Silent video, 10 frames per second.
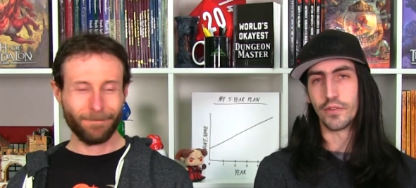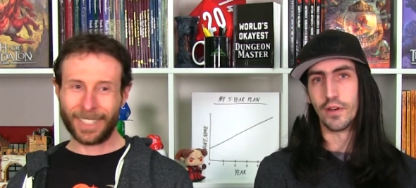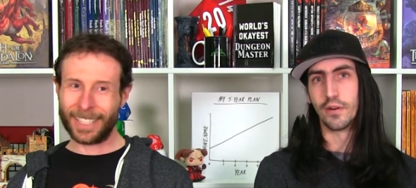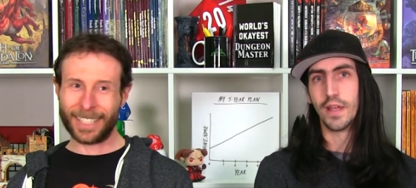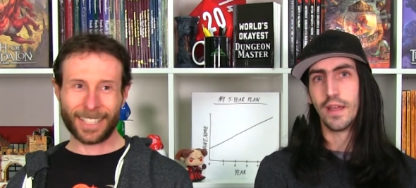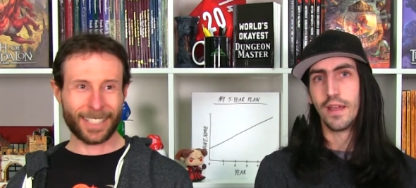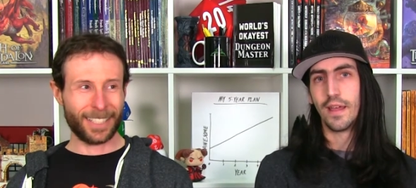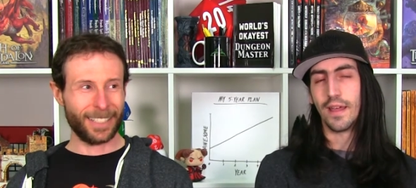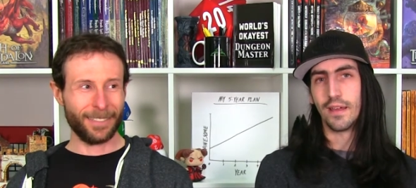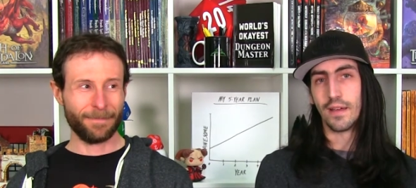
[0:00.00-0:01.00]
Speaker 1: So
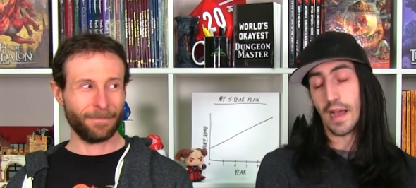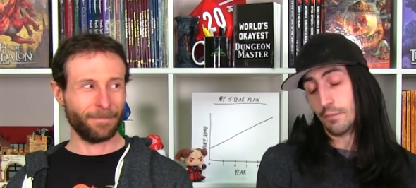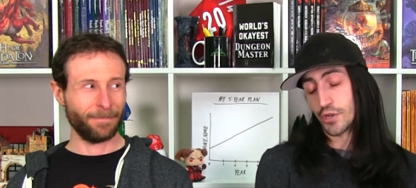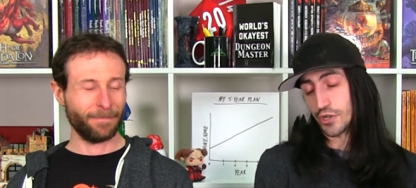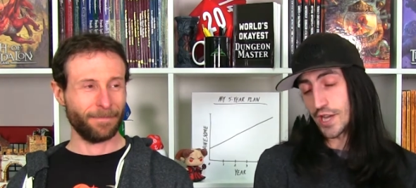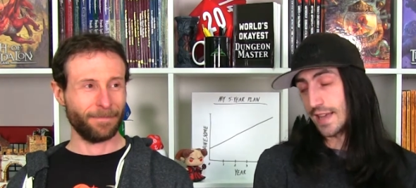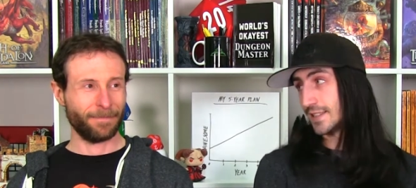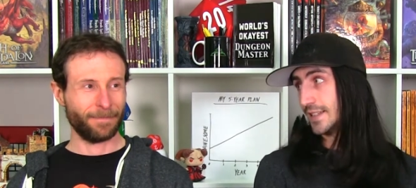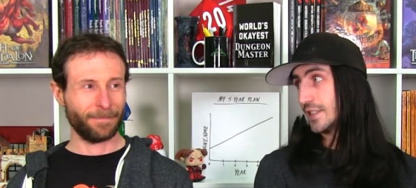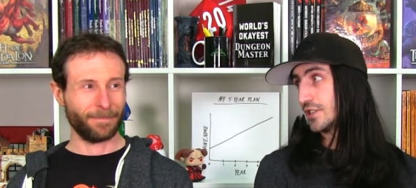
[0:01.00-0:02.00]
I'm sure
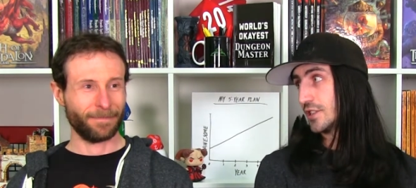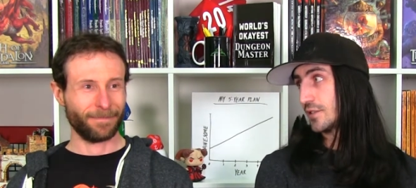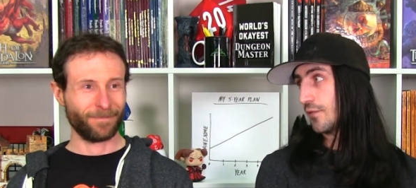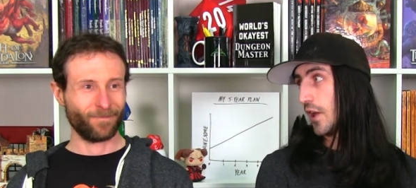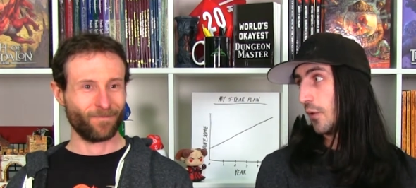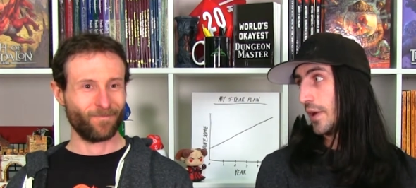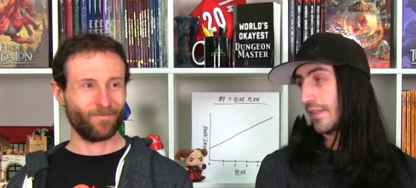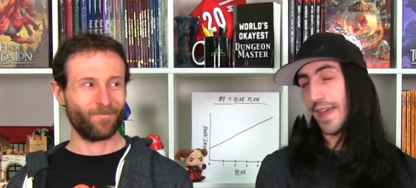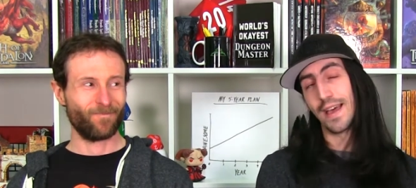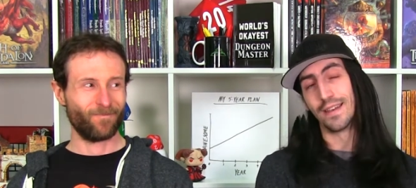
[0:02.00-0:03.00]
Jaastien is just
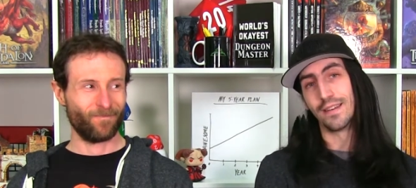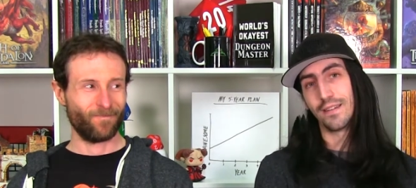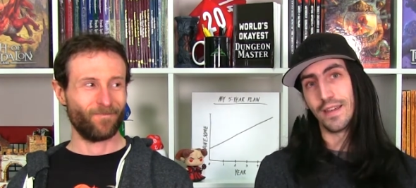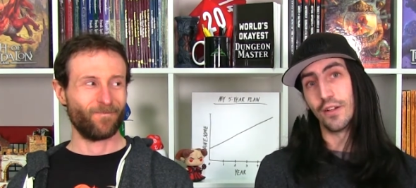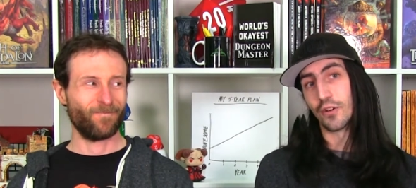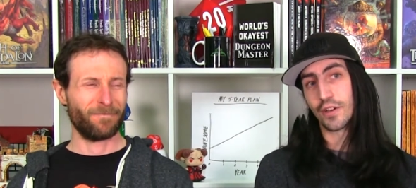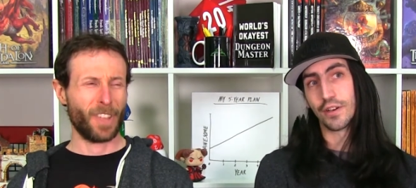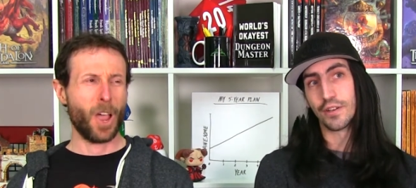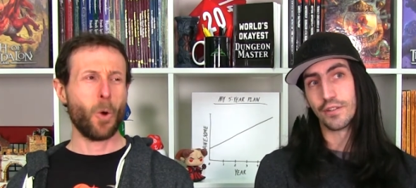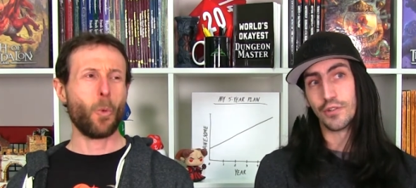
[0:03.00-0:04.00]
following that ilk
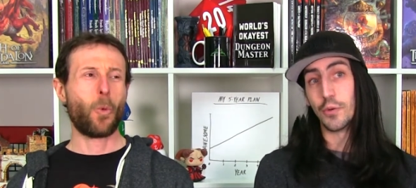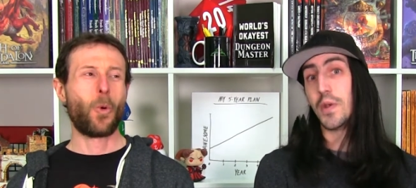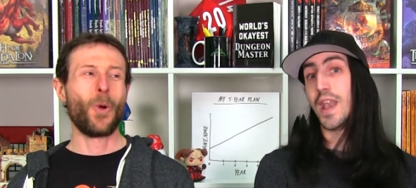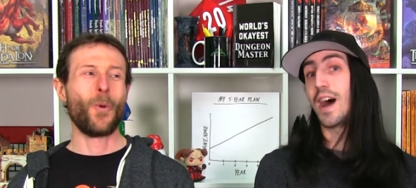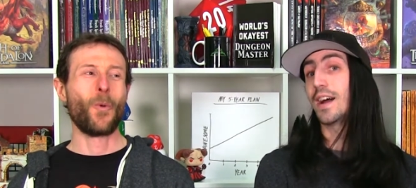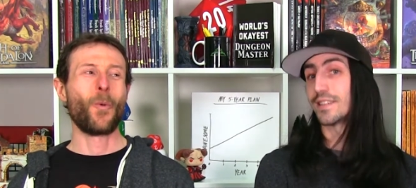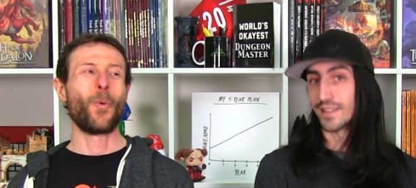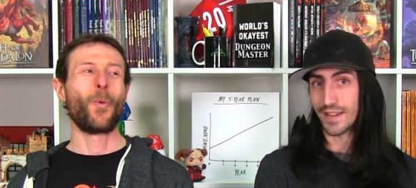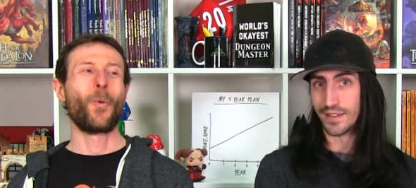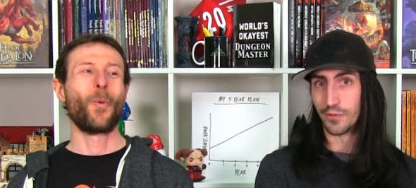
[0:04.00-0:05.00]
to not
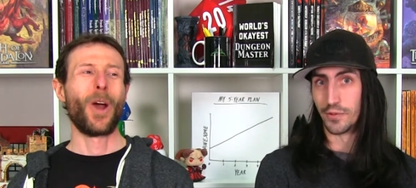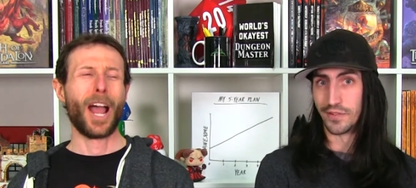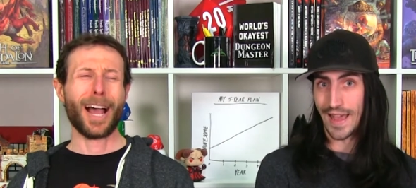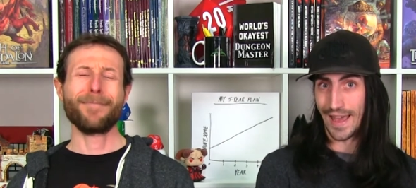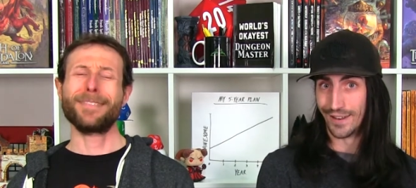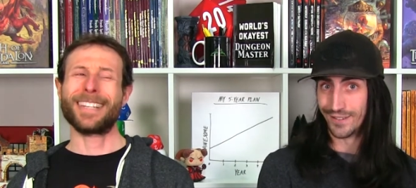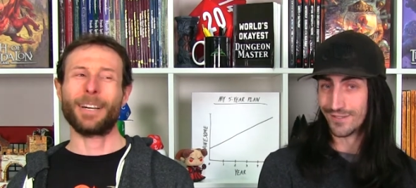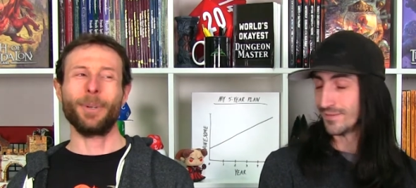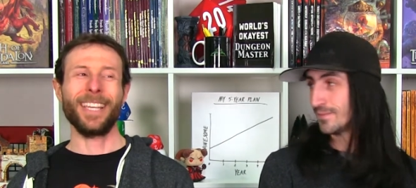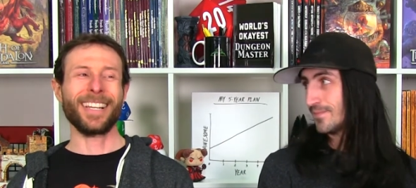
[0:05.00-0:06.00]
get to his dad.
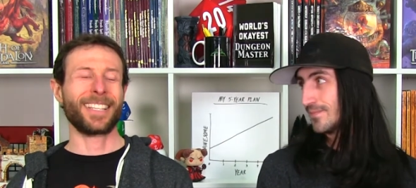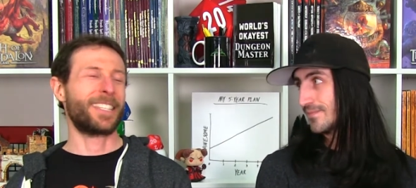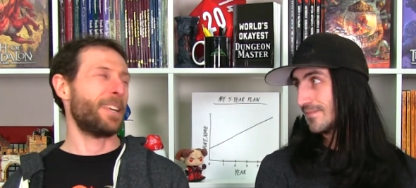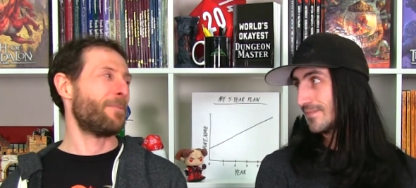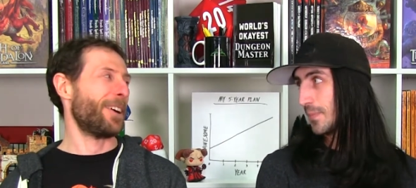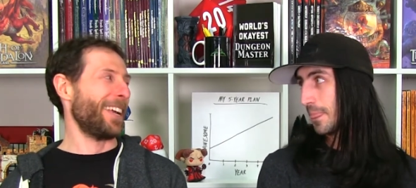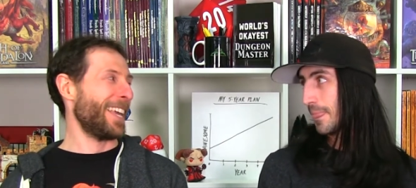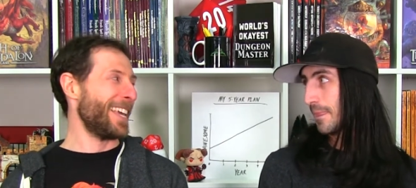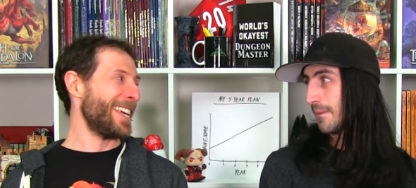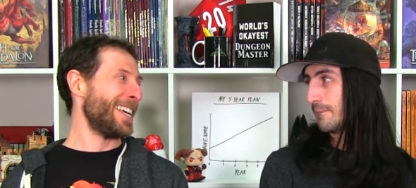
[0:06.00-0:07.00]
Speaker 2: Yeah, well, he doesn't seem very
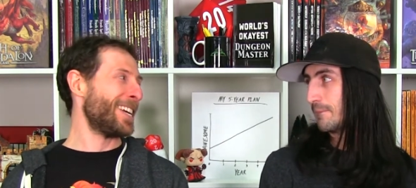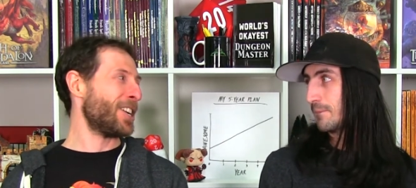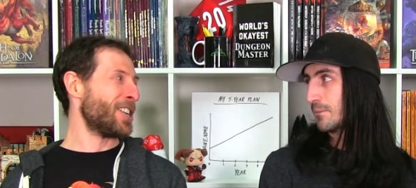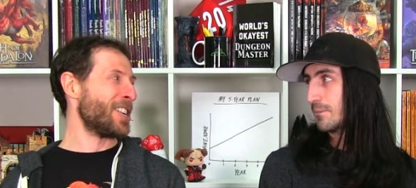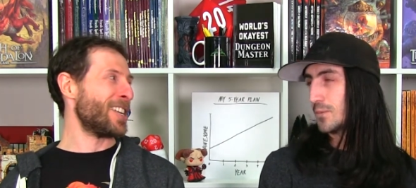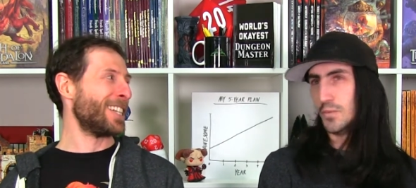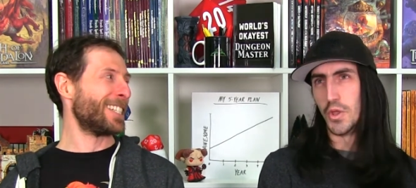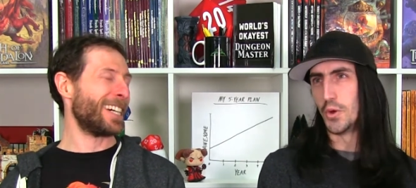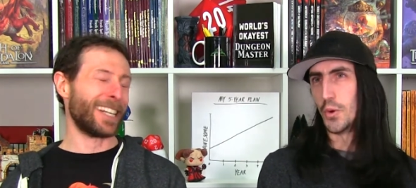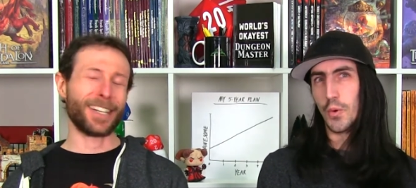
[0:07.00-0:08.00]
keen on
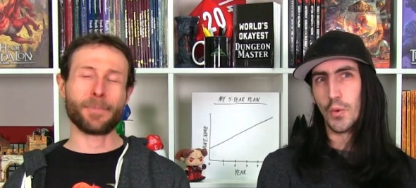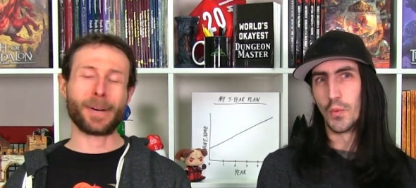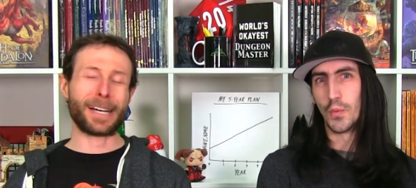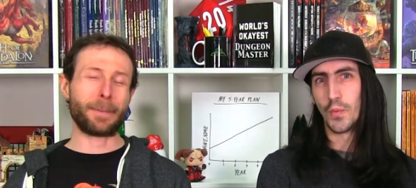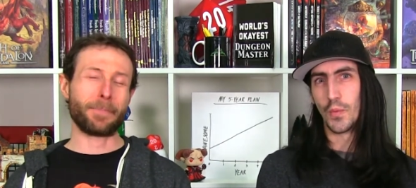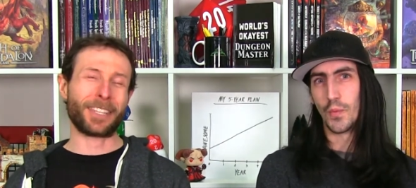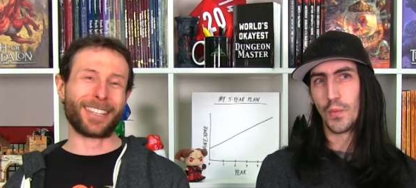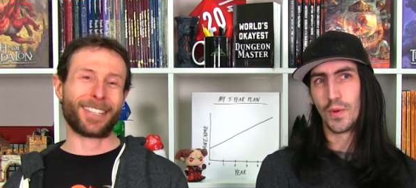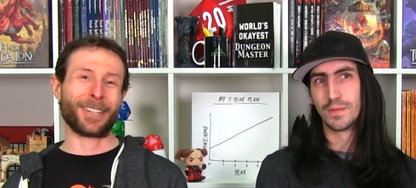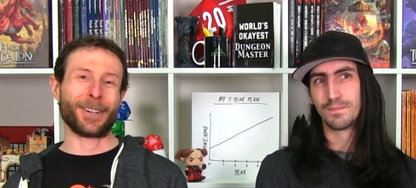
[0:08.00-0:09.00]
no. talking to Pops,
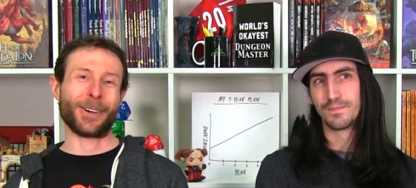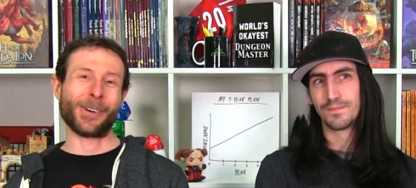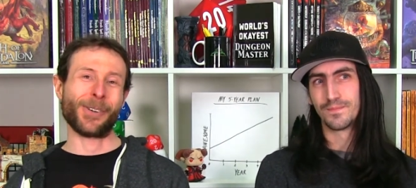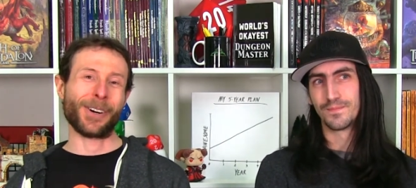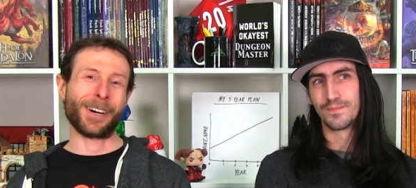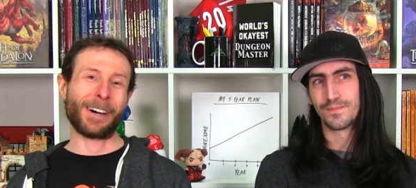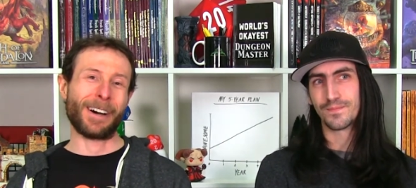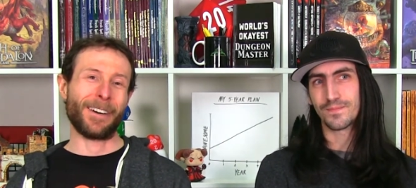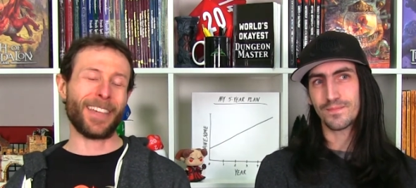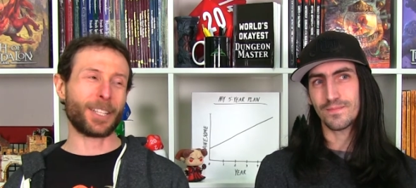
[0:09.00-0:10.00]
so
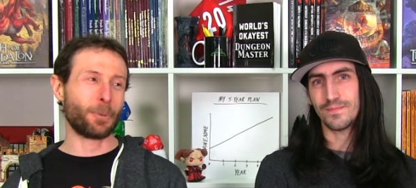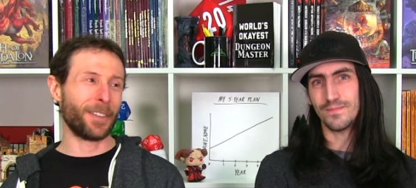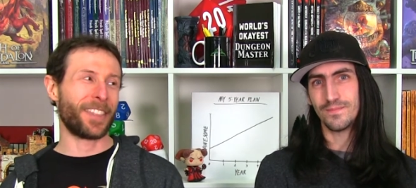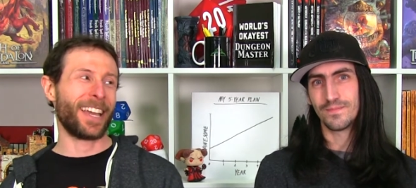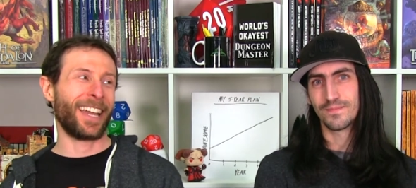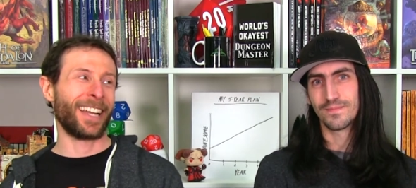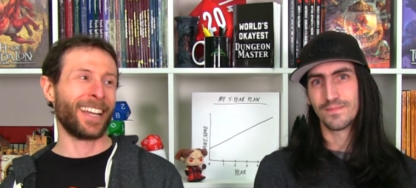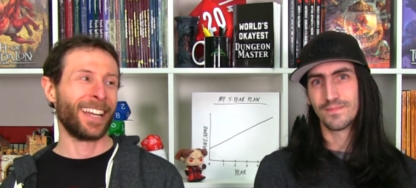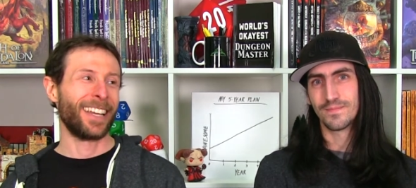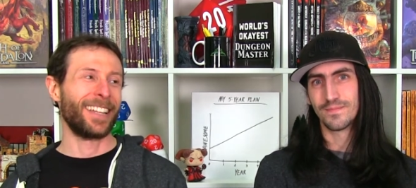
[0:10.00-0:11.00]
uh, that's one
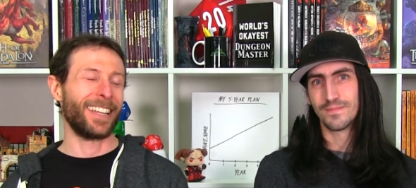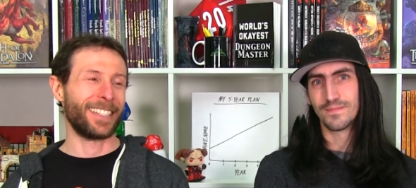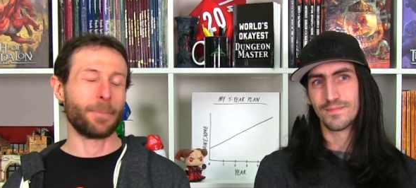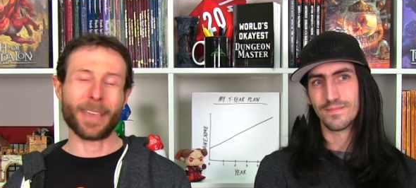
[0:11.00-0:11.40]
thing that to